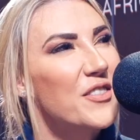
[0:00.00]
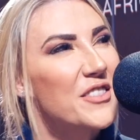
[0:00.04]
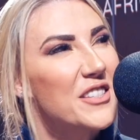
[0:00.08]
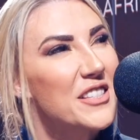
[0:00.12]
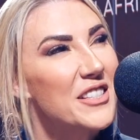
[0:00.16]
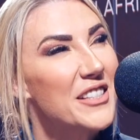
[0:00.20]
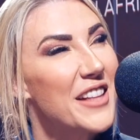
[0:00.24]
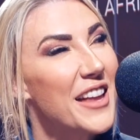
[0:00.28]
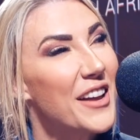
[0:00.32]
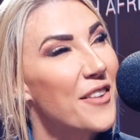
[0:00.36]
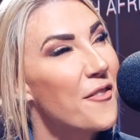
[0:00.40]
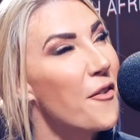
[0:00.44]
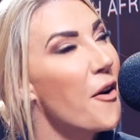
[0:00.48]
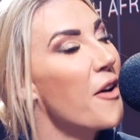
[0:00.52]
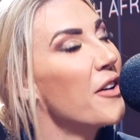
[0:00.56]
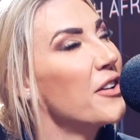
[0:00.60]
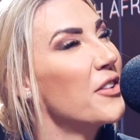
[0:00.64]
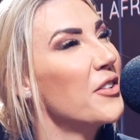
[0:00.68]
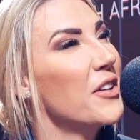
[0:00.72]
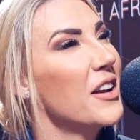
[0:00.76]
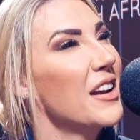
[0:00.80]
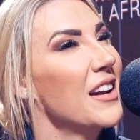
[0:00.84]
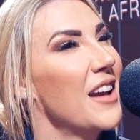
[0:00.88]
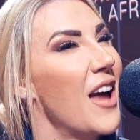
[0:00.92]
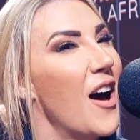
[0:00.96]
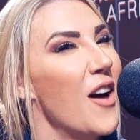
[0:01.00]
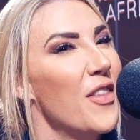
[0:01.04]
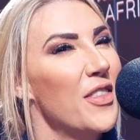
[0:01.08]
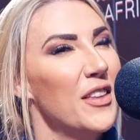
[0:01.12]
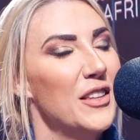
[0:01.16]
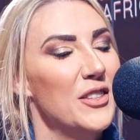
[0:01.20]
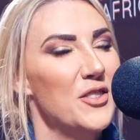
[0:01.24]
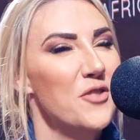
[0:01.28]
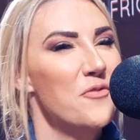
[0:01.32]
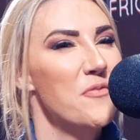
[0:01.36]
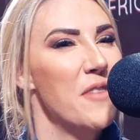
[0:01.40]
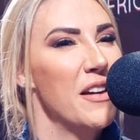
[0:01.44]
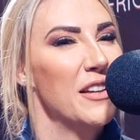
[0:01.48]
I'm just wondering now
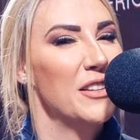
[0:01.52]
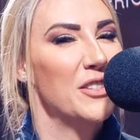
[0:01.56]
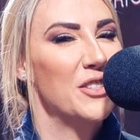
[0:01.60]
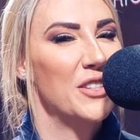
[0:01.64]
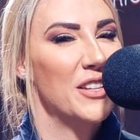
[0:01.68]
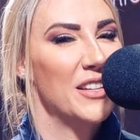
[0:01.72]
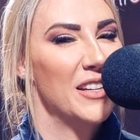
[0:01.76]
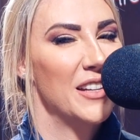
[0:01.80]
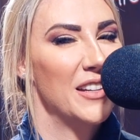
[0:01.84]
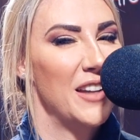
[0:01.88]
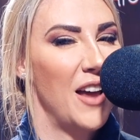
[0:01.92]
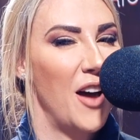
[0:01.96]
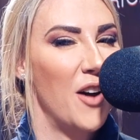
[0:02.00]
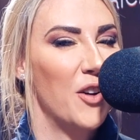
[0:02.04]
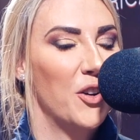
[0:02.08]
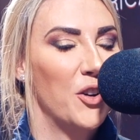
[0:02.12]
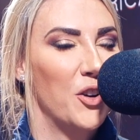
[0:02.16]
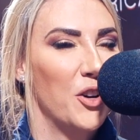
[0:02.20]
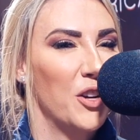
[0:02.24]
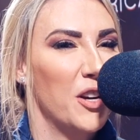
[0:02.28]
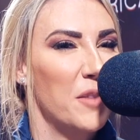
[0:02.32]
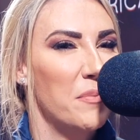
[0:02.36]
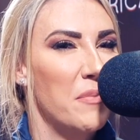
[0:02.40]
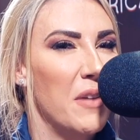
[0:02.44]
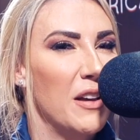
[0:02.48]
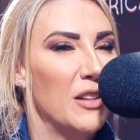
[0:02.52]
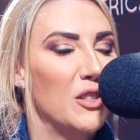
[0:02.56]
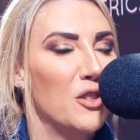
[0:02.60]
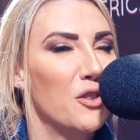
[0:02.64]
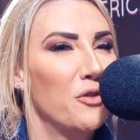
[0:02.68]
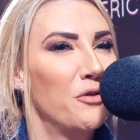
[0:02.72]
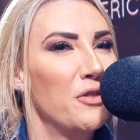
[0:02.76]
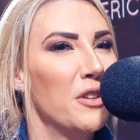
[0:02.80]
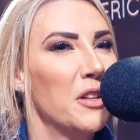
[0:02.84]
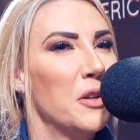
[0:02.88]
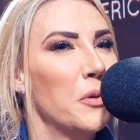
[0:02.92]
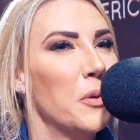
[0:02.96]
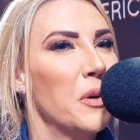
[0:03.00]
that you mention it, how good it makes you
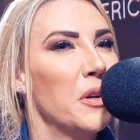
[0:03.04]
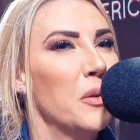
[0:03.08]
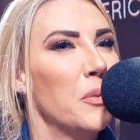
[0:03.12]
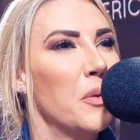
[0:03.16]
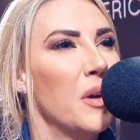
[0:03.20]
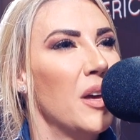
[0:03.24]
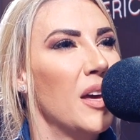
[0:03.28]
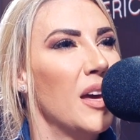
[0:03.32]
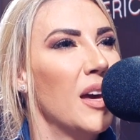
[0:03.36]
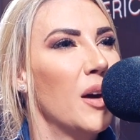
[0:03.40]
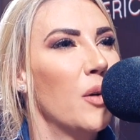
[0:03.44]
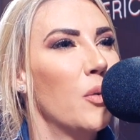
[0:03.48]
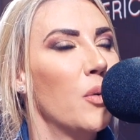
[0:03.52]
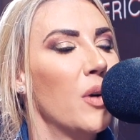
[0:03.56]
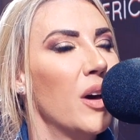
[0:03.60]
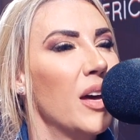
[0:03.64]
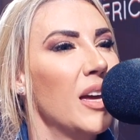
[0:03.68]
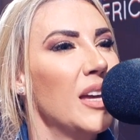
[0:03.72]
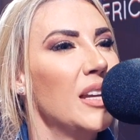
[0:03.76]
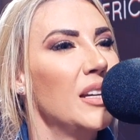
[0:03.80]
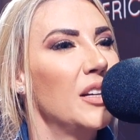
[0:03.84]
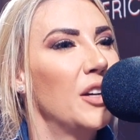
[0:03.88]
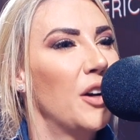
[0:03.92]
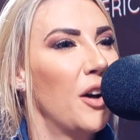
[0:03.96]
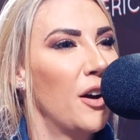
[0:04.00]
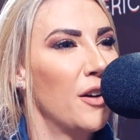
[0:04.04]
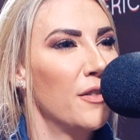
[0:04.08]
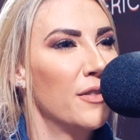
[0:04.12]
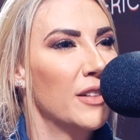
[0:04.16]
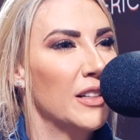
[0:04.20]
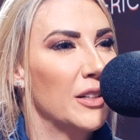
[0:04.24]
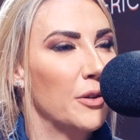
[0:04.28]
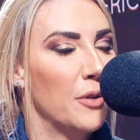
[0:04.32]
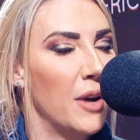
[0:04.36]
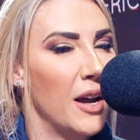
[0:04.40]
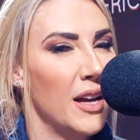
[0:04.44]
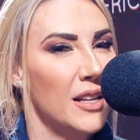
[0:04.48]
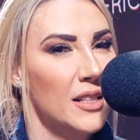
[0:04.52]
feel when we were in
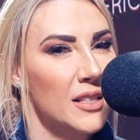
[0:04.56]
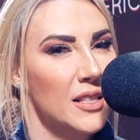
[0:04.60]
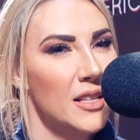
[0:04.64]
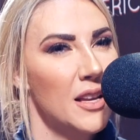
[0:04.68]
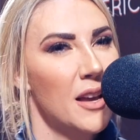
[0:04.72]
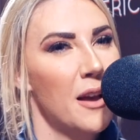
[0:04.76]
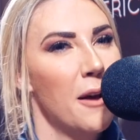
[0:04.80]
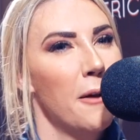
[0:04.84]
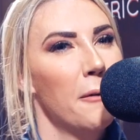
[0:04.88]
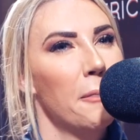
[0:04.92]
COVID, right?